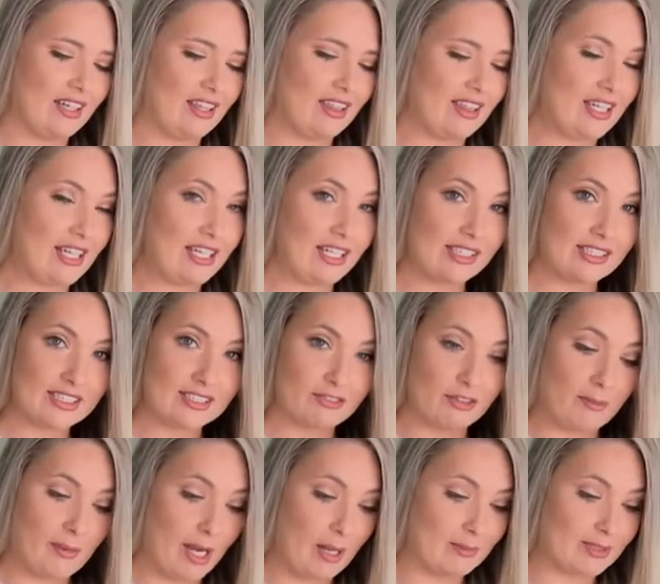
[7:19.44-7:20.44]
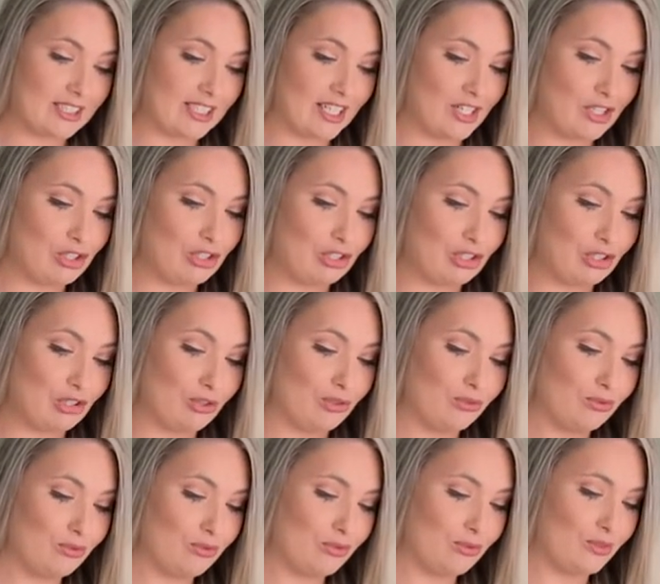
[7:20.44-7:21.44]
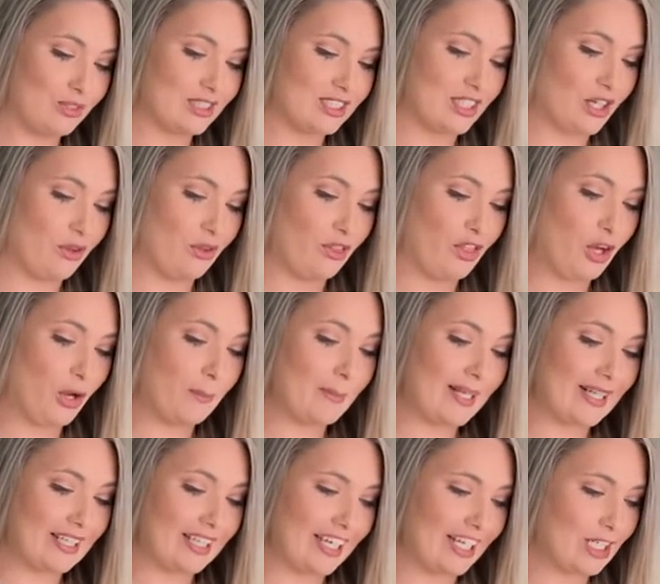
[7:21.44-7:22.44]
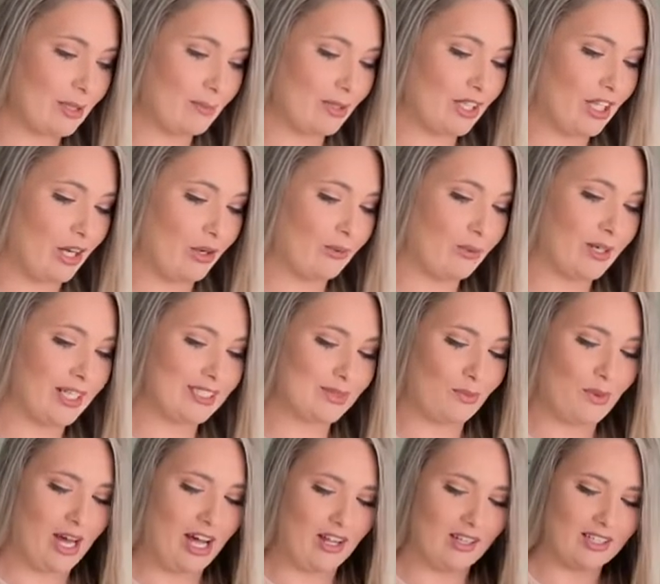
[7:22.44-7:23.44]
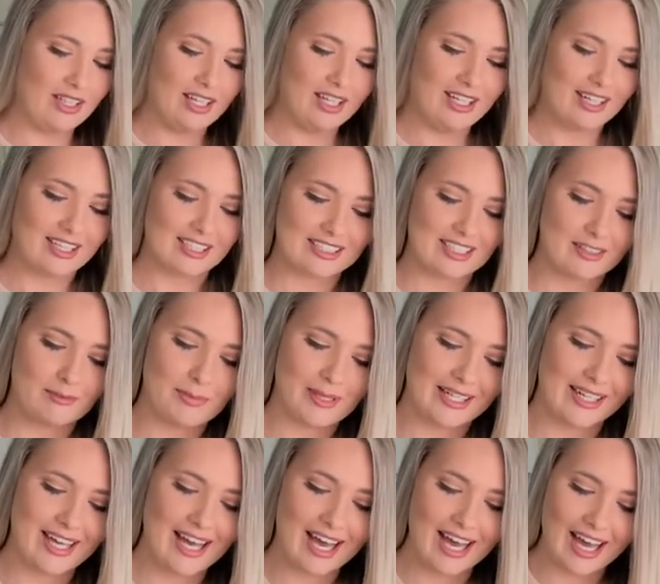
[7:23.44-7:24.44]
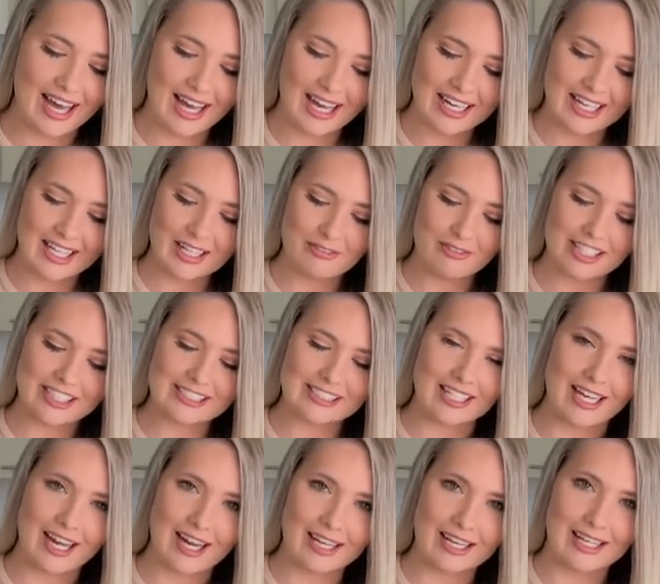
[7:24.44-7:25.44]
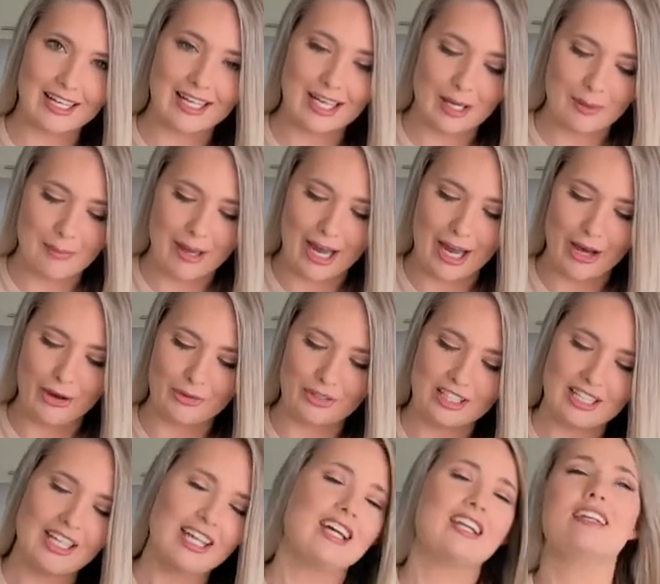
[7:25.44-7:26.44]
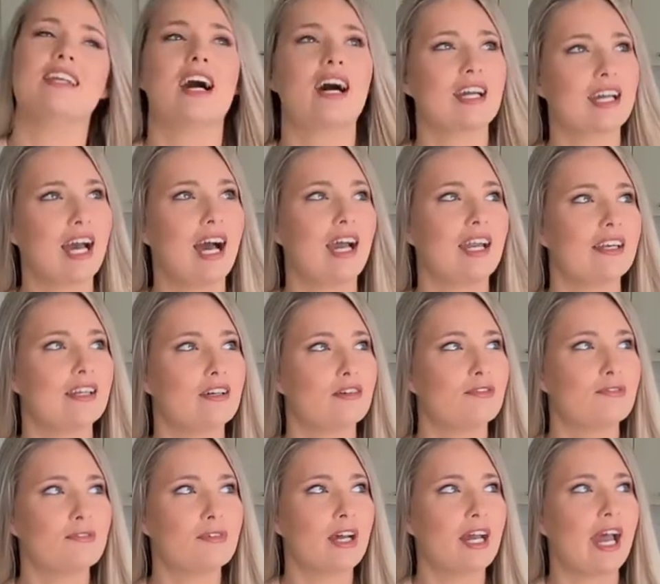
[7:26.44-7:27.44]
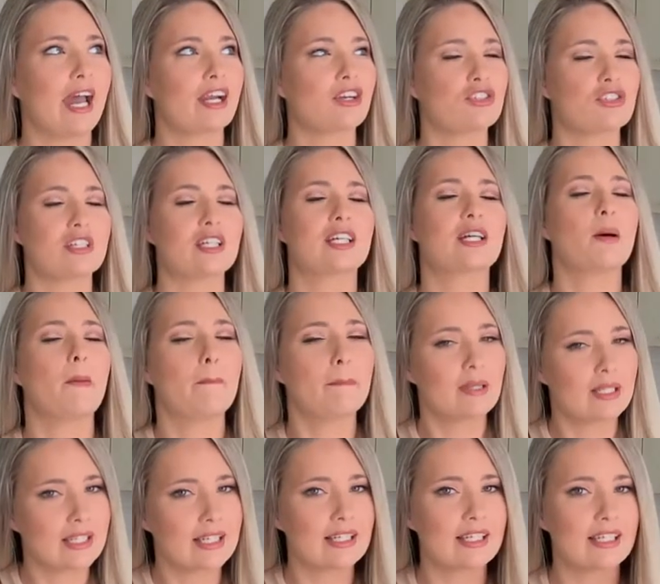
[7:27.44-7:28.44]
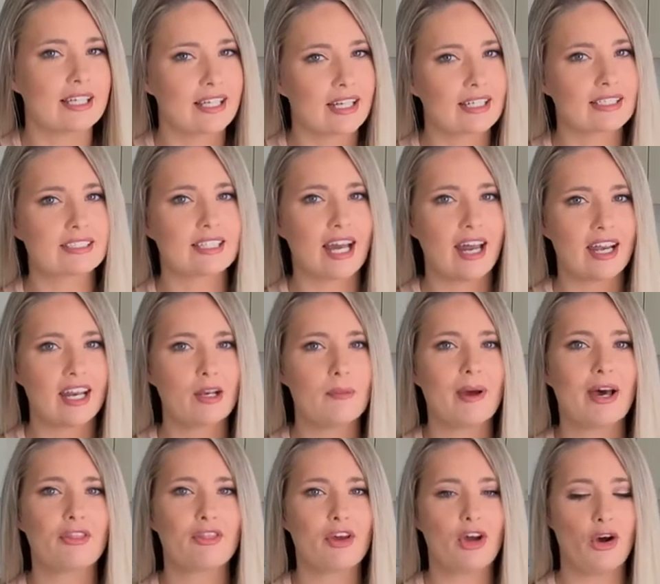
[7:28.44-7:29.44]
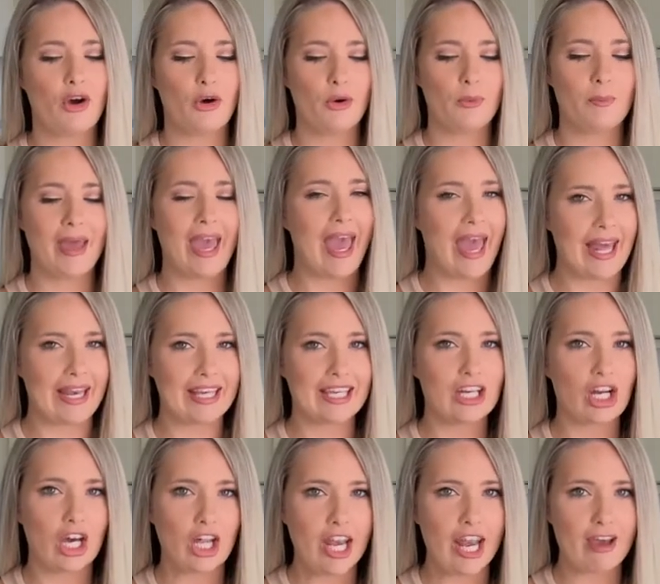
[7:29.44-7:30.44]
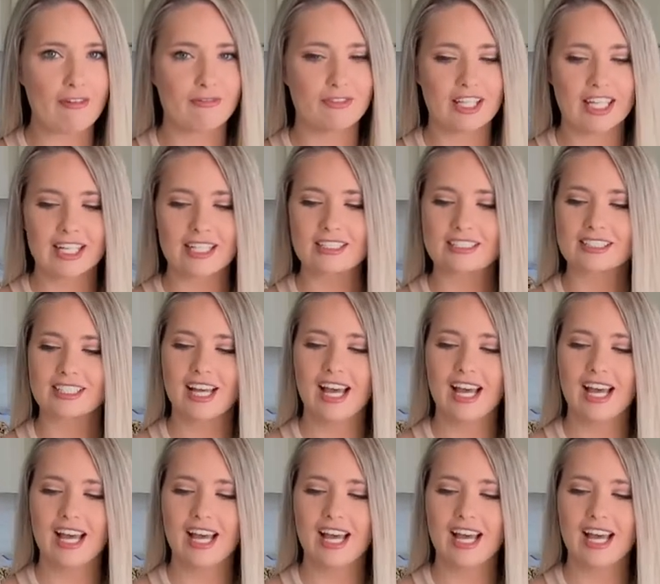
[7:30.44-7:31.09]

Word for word: these from Amazon too. So they'll be linked below as well because I've been kind of excited about, not kind of, actually completely excited about the home edit on Netflix.